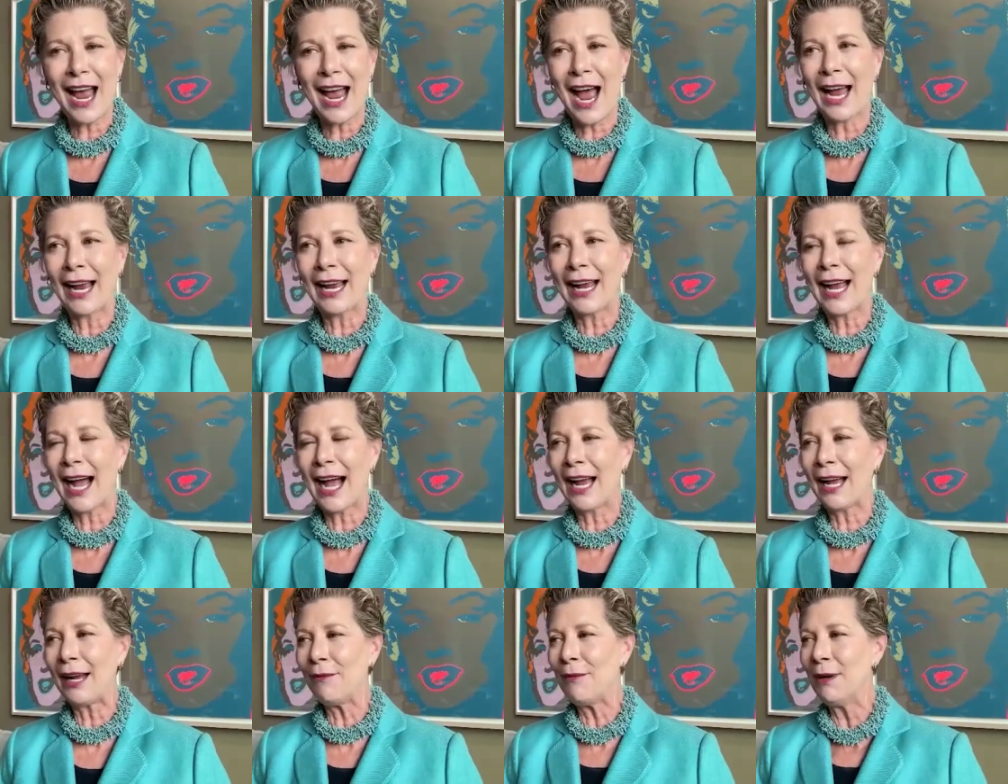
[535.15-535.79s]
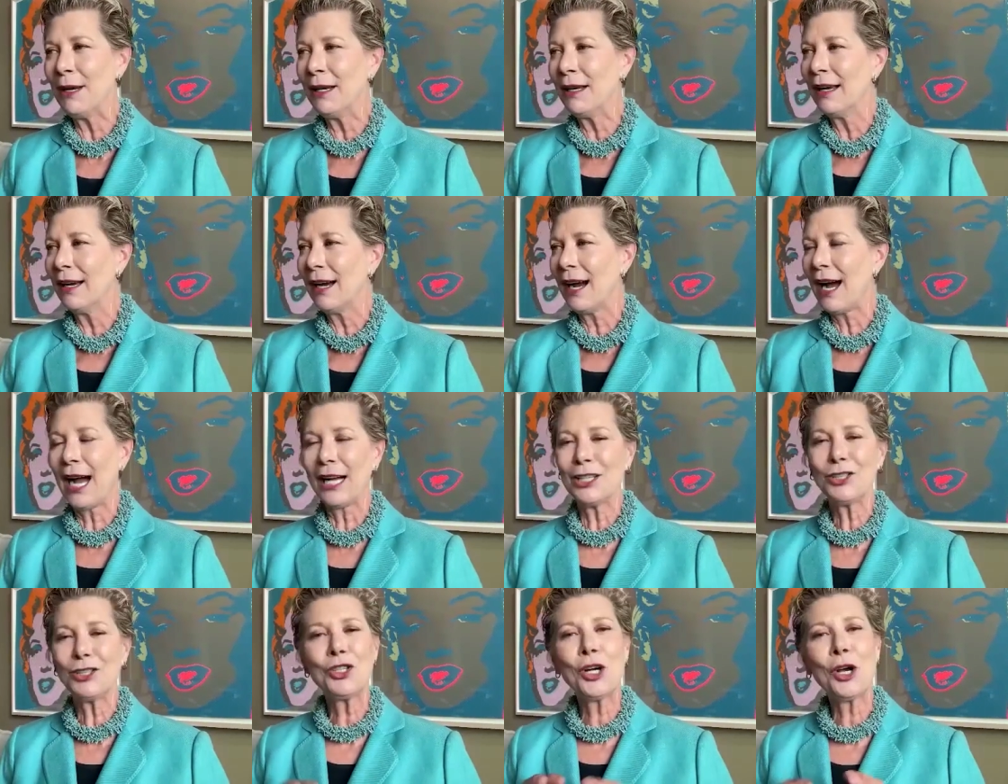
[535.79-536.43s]
I, I,
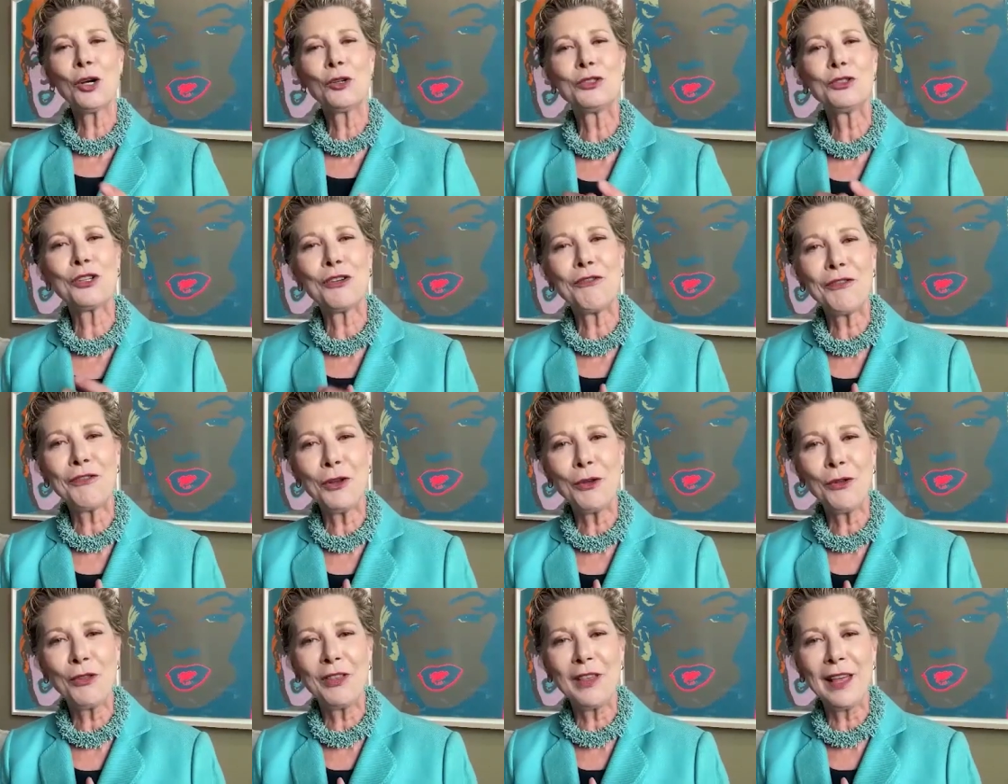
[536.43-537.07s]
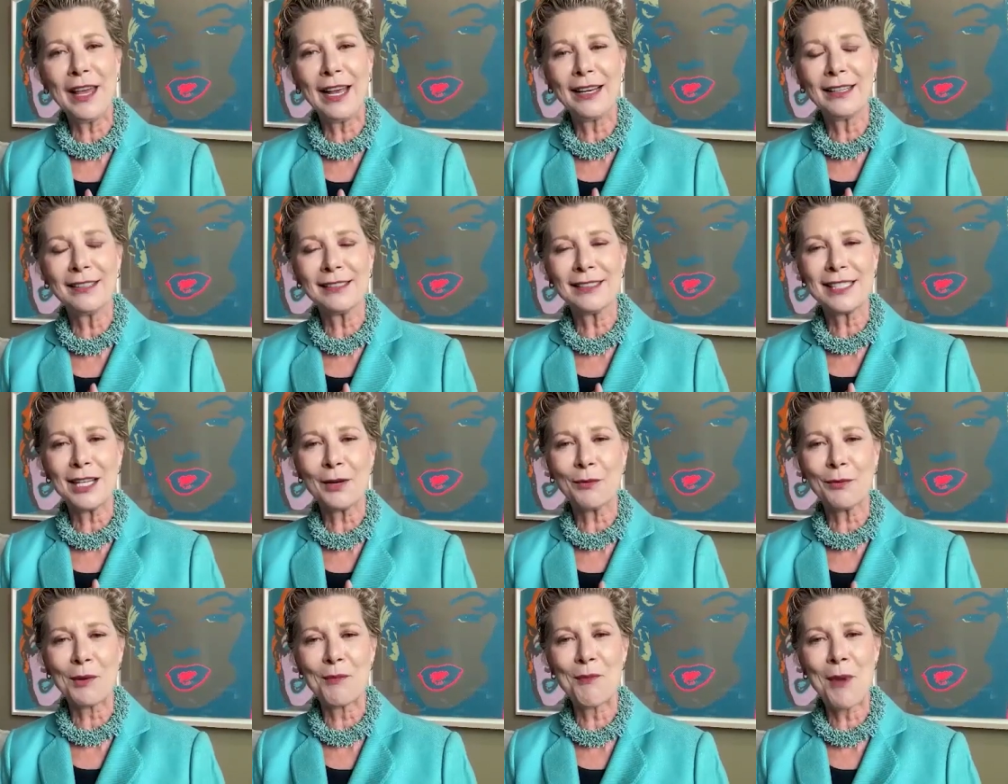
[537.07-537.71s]
I chose a few things
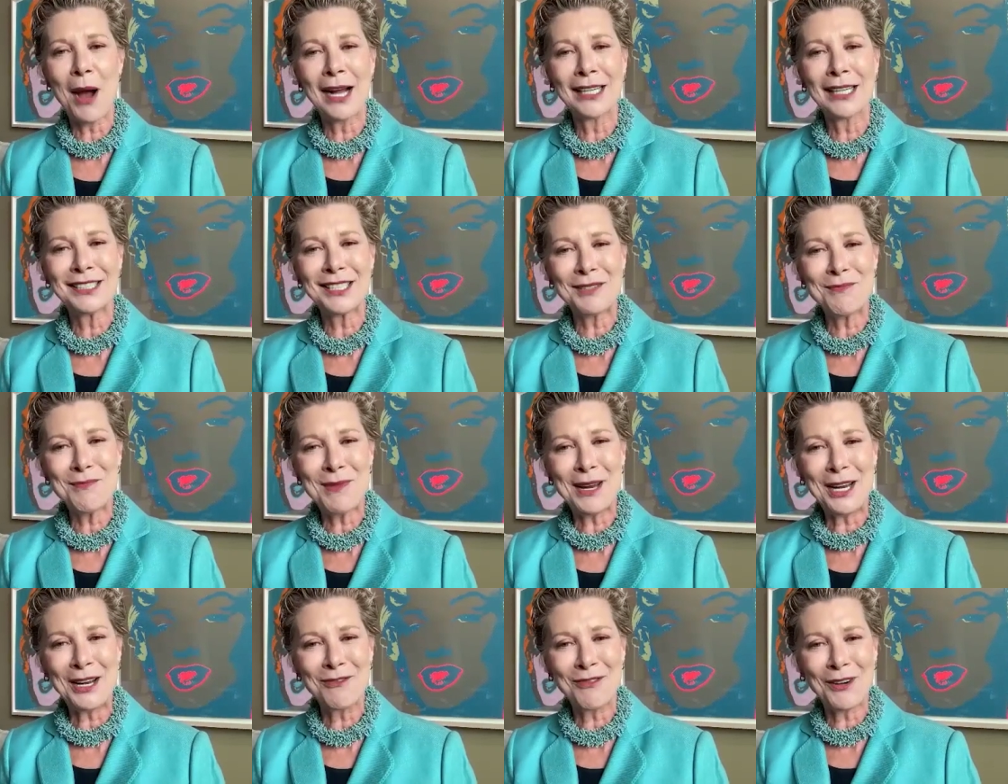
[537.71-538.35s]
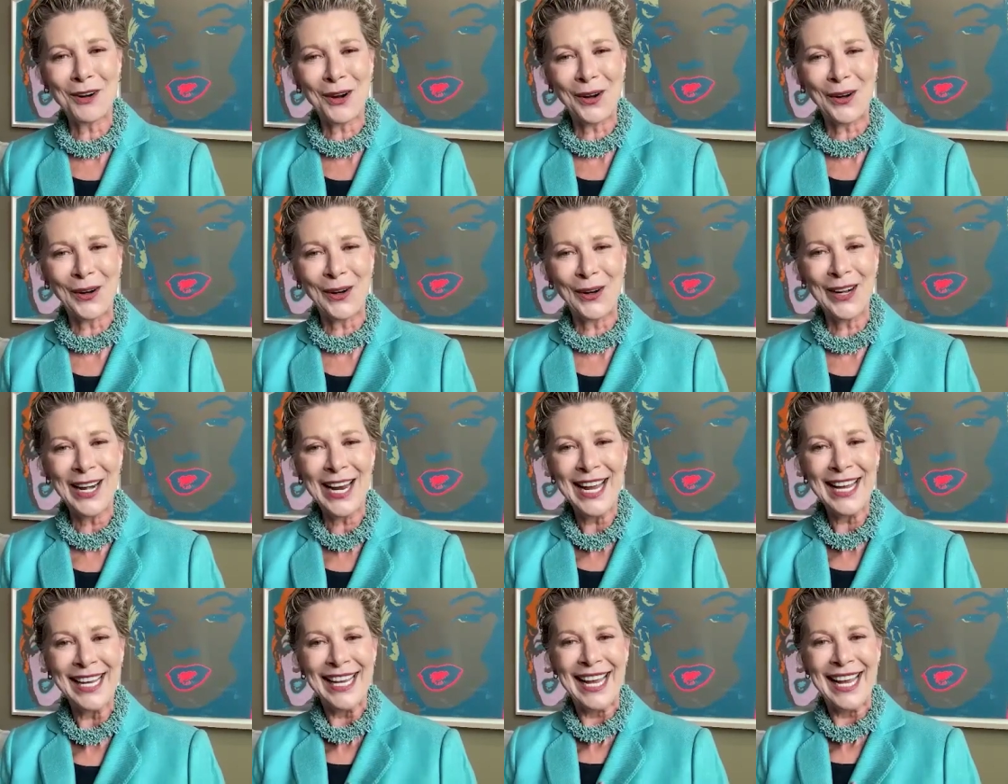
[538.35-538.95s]
that reminded me of her.